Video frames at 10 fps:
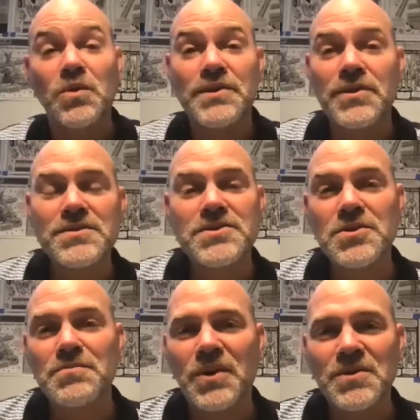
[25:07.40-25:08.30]
with those
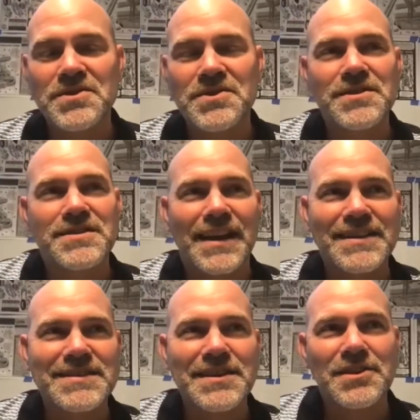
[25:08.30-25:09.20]
two posters, I
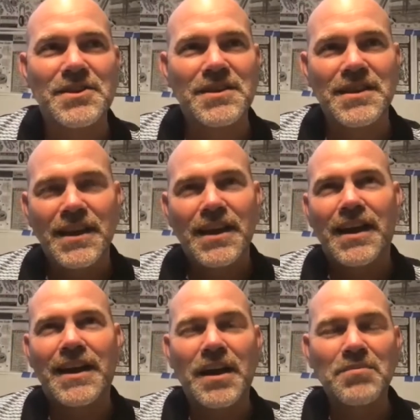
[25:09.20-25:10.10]
see
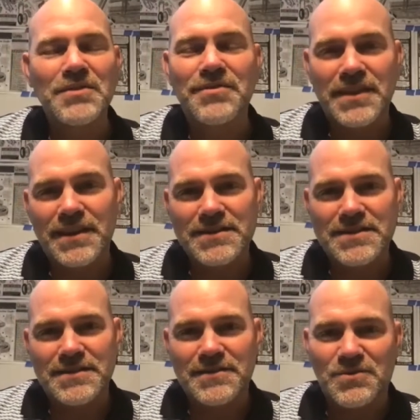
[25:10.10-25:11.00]
a couple of
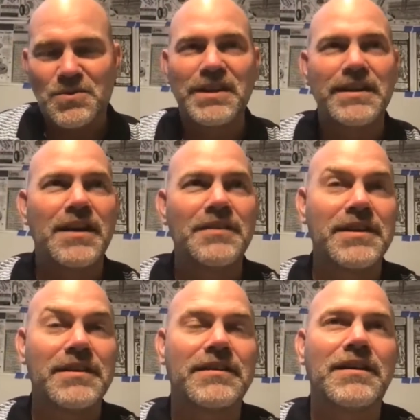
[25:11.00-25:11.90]
things really
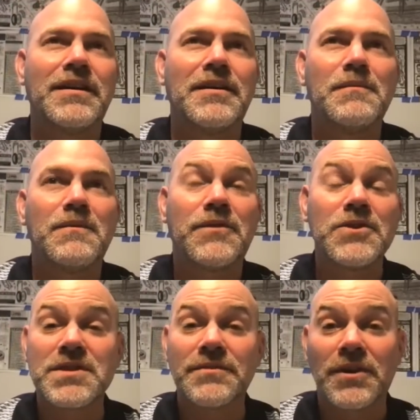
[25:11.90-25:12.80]
evident.
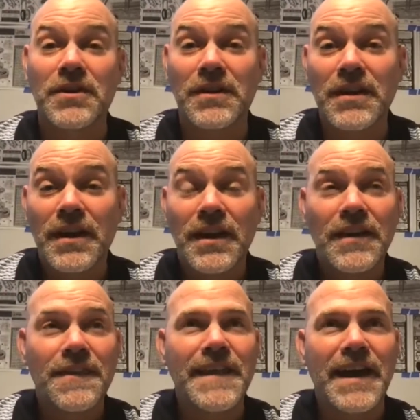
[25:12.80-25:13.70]
First of all,
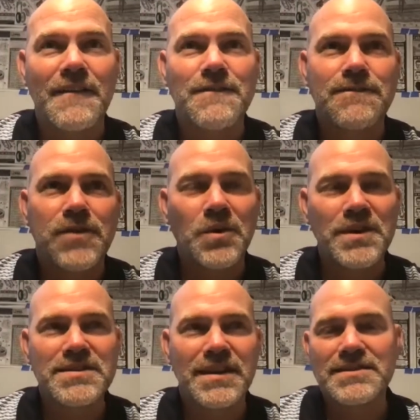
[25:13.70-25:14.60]
that
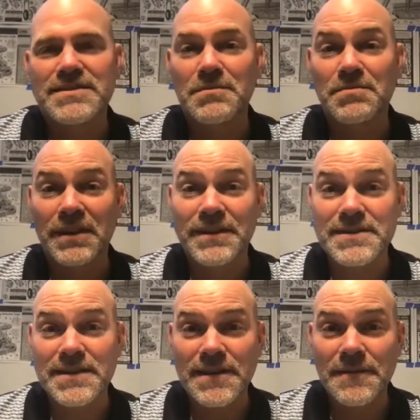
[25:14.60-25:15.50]
focus on
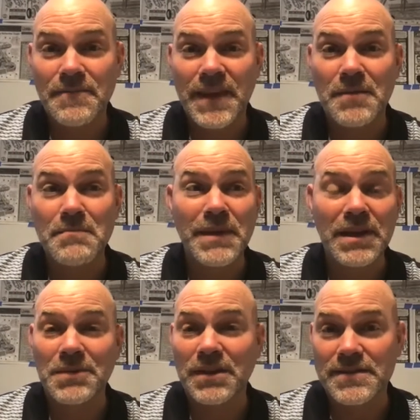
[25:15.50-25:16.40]
simplicity and
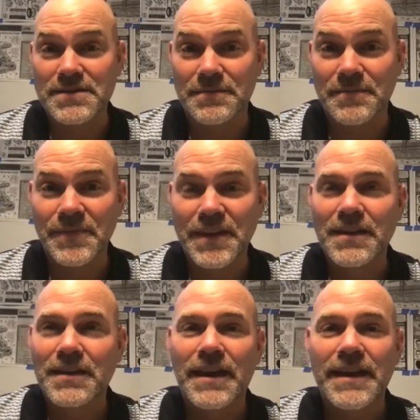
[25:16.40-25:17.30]
minimalism,
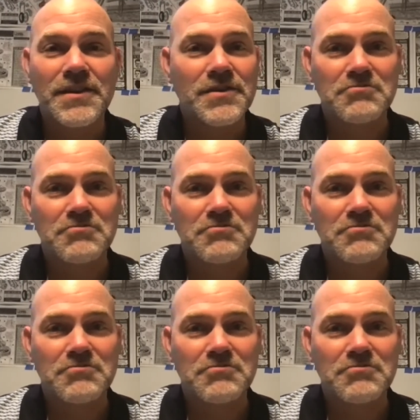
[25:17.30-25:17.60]
like